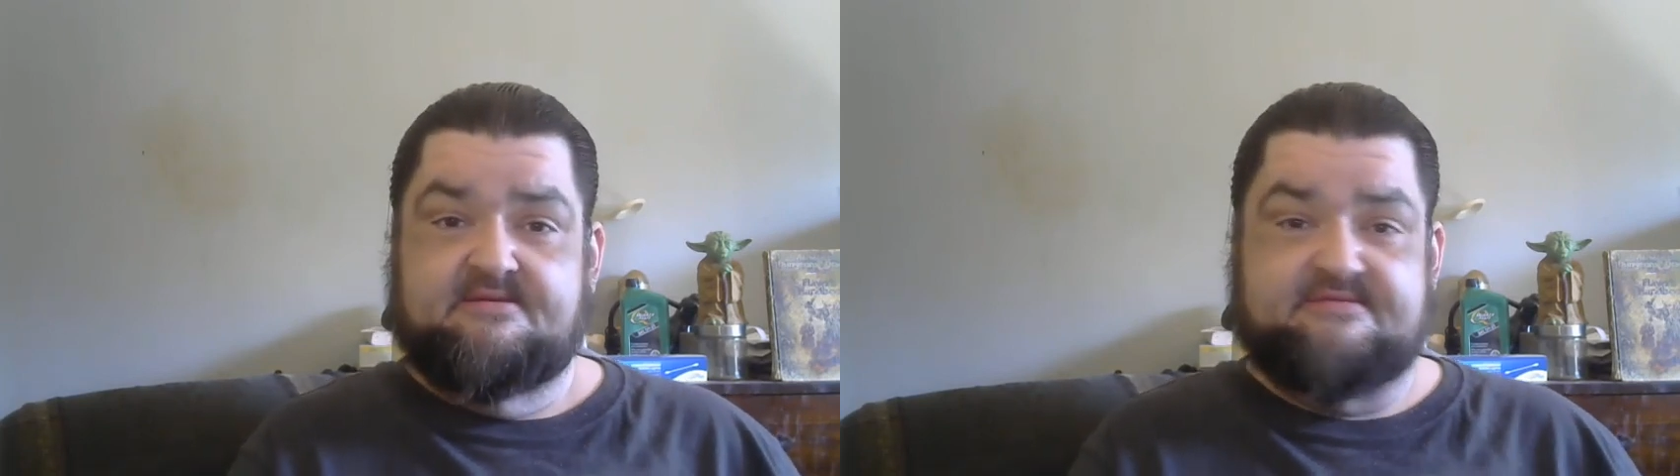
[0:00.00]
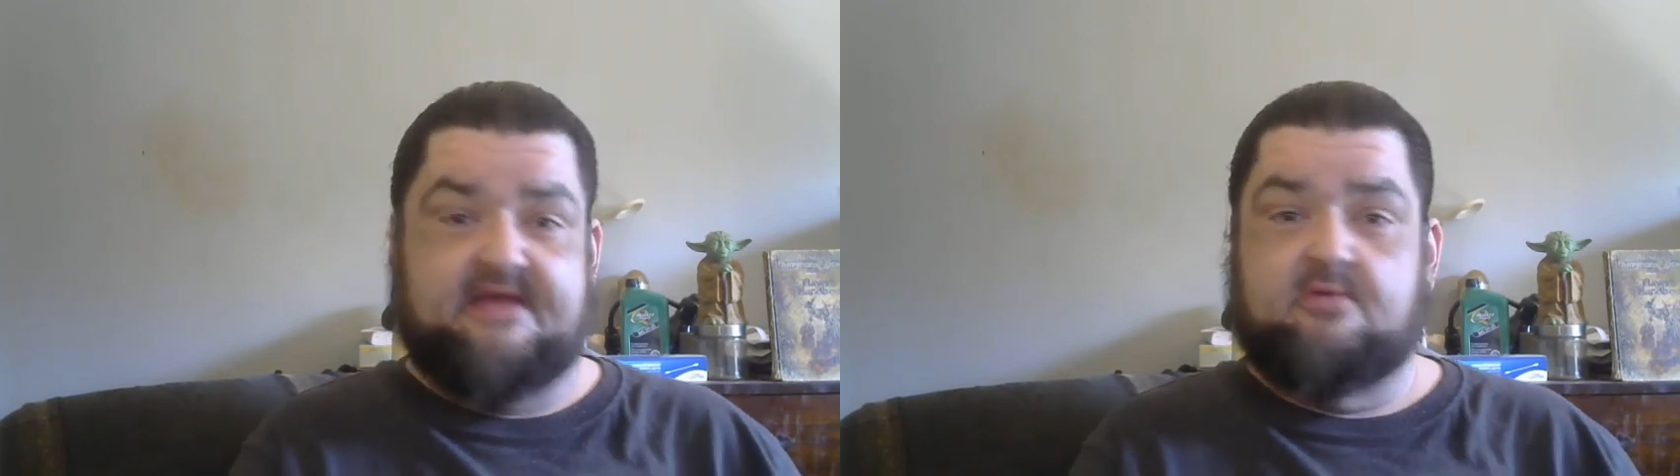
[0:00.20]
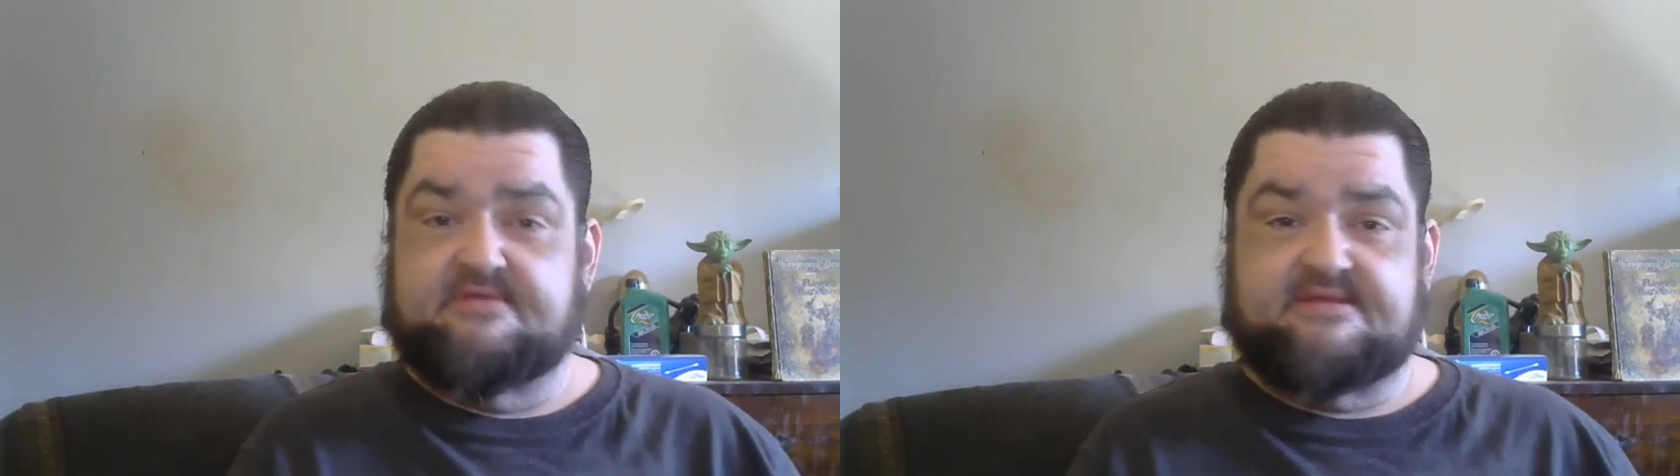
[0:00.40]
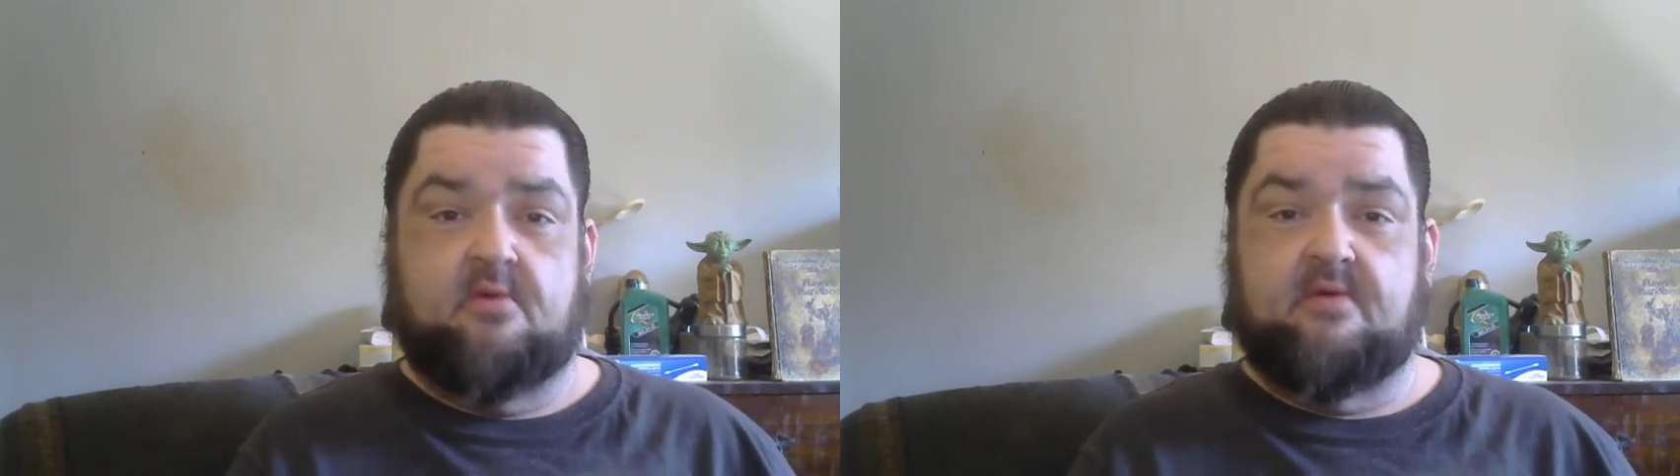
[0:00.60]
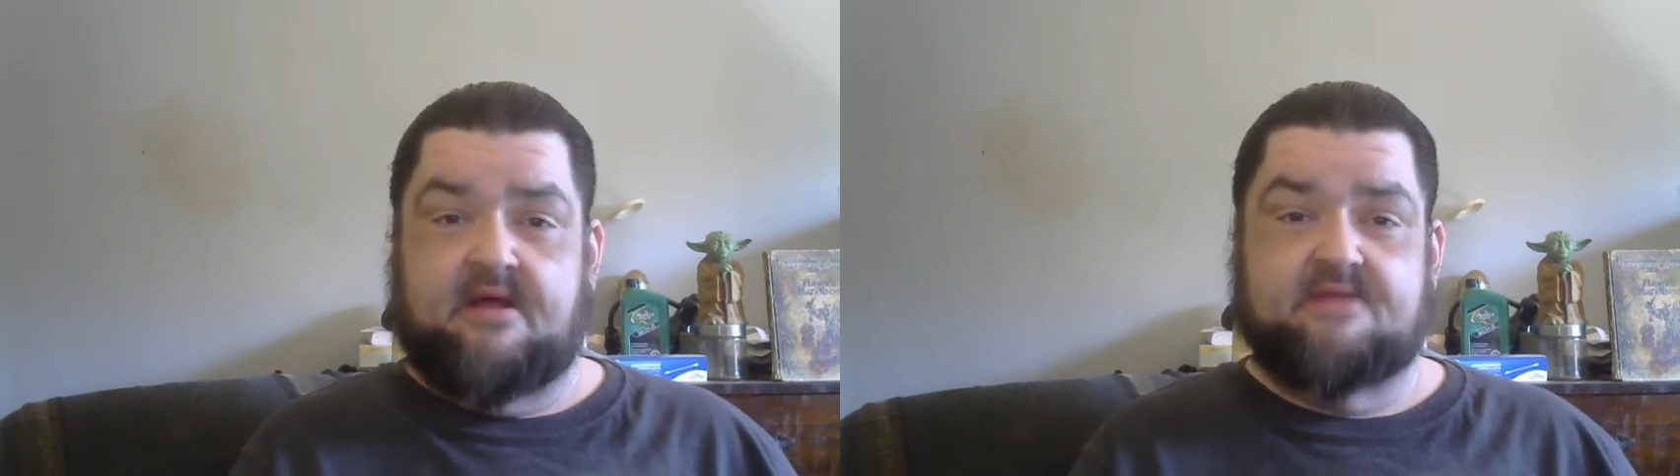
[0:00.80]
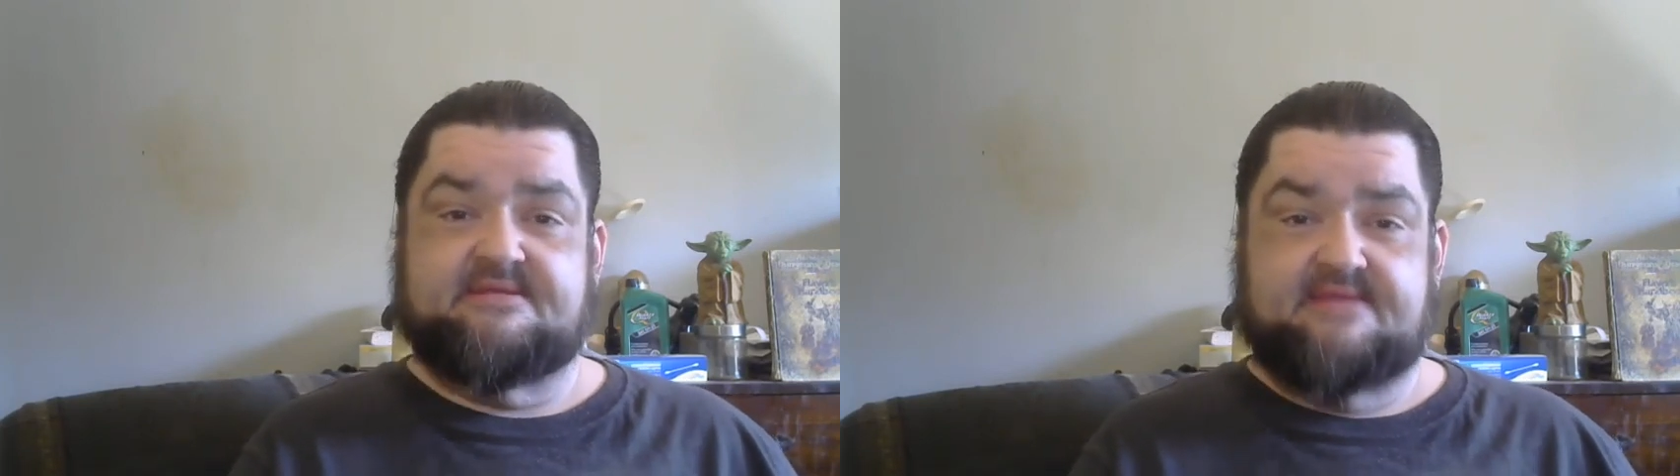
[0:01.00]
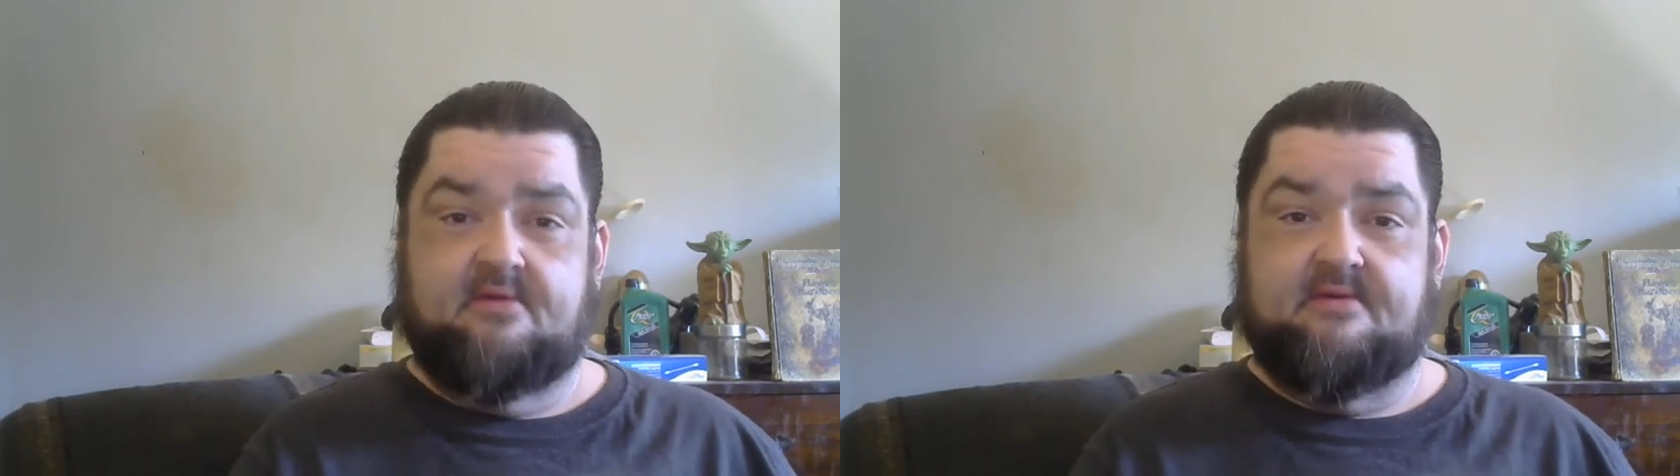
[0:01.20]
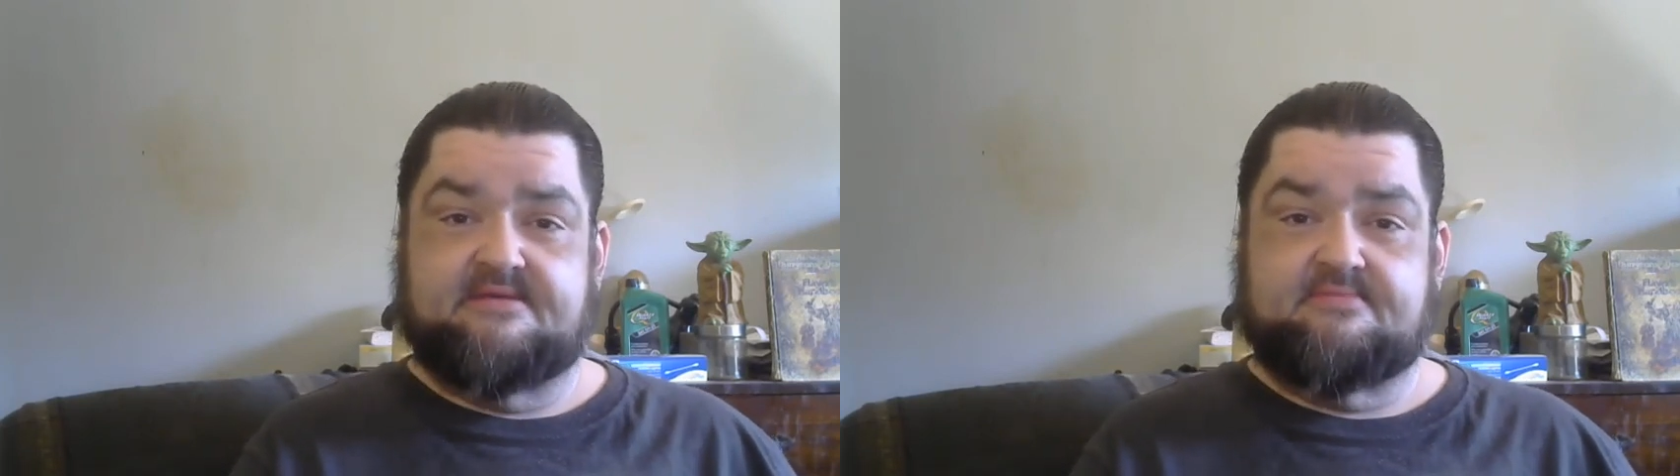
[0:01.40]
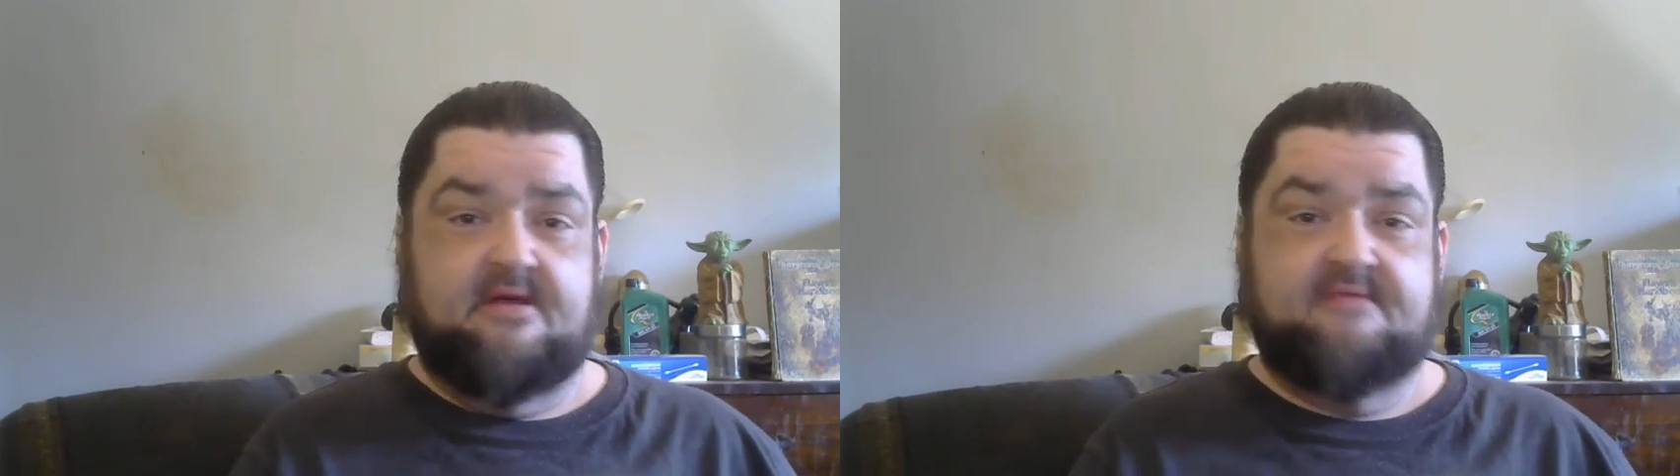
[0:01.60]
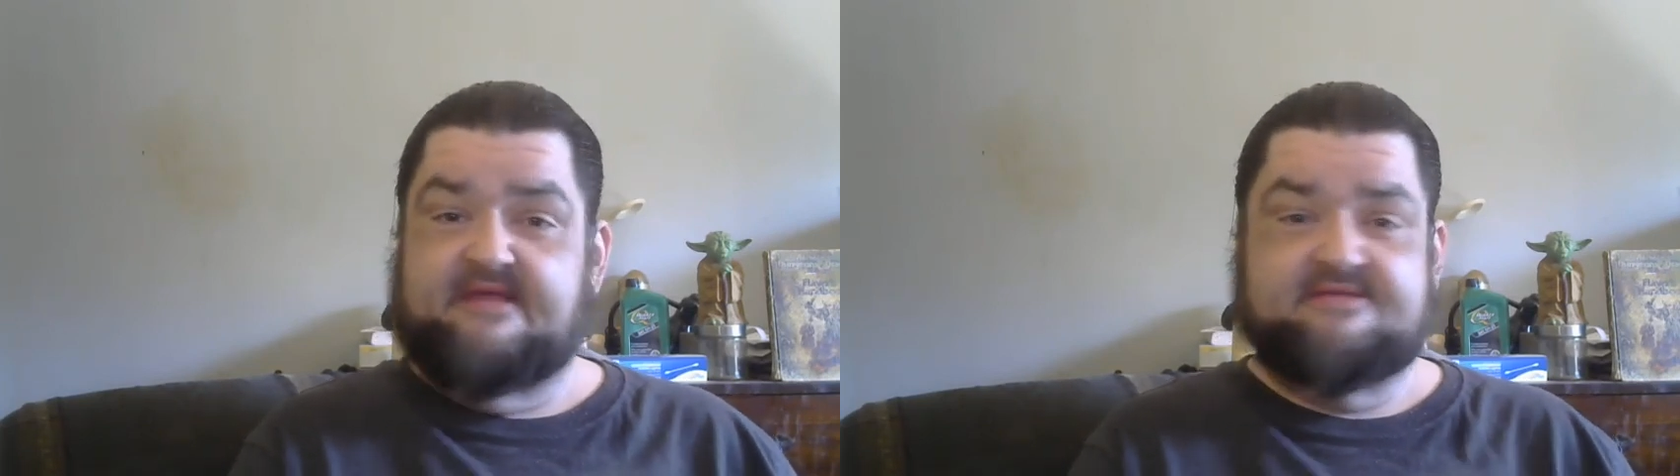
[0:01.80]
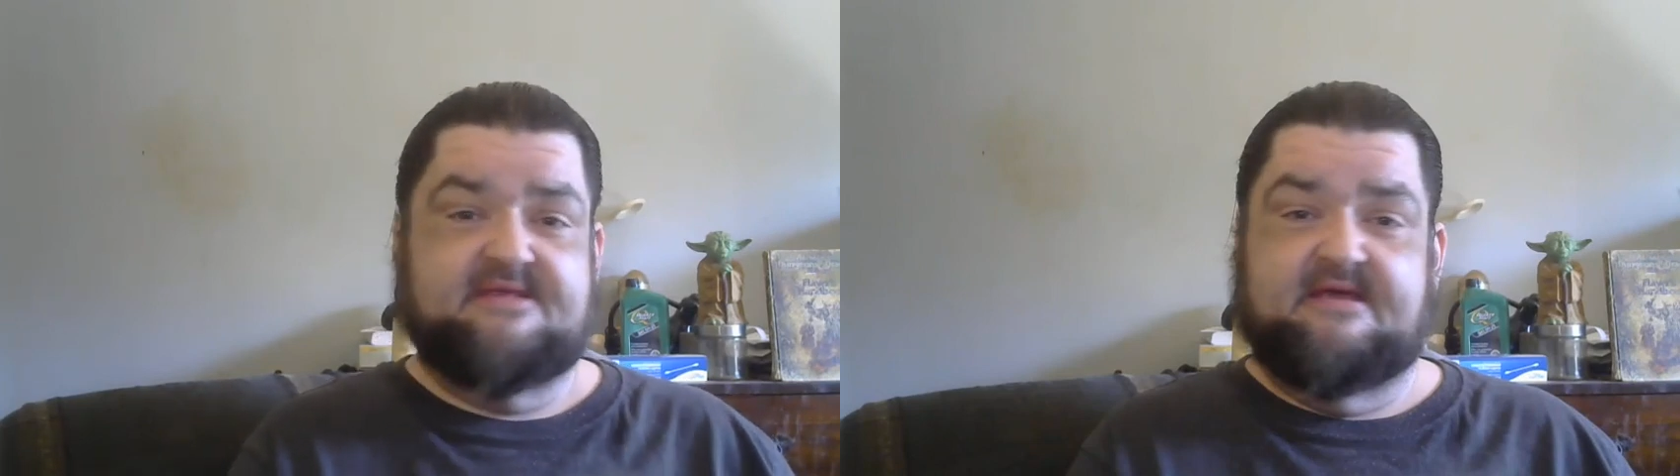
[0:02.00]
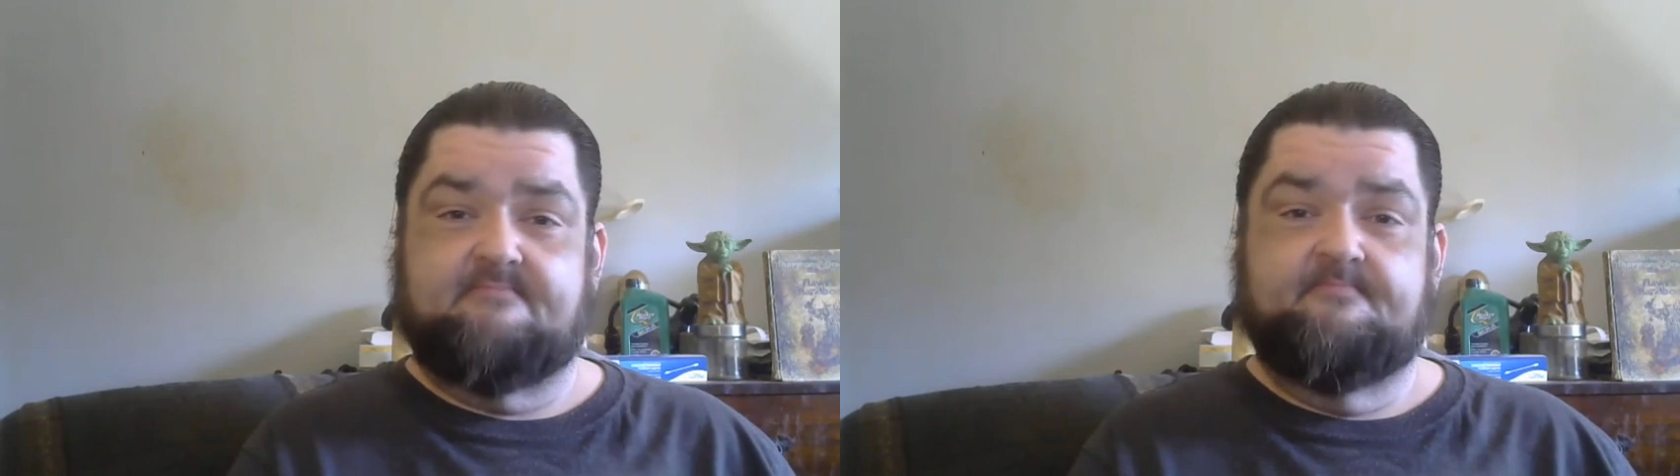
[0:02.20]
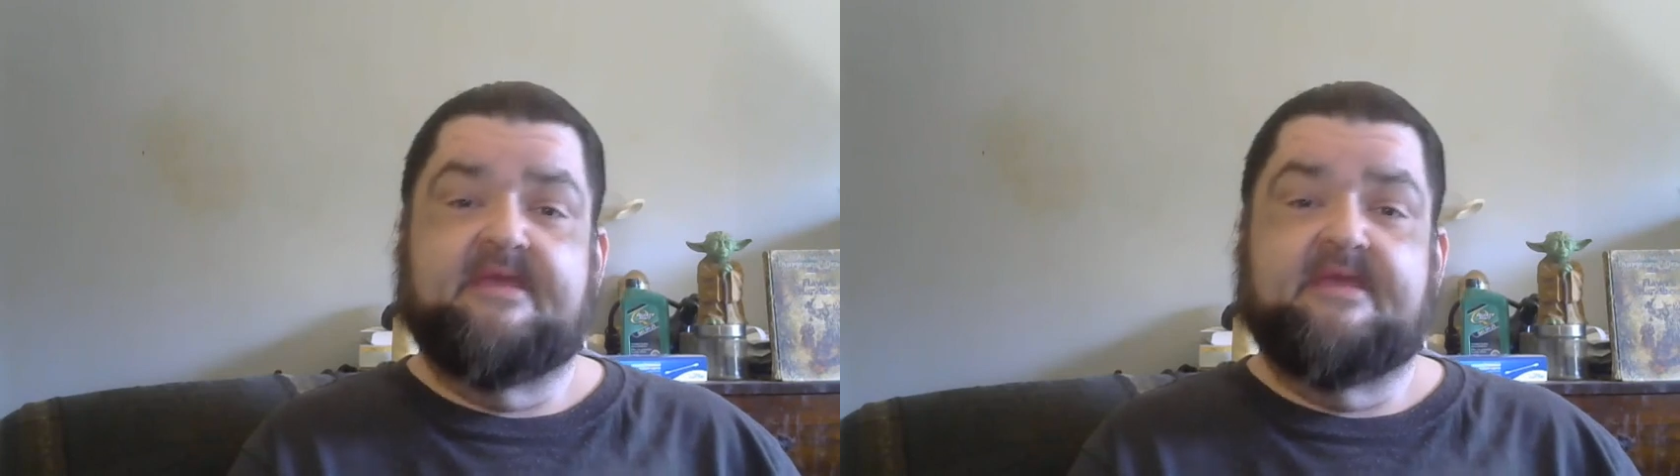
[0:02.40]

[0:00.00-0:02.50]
Take what's going on serious, right? That's it.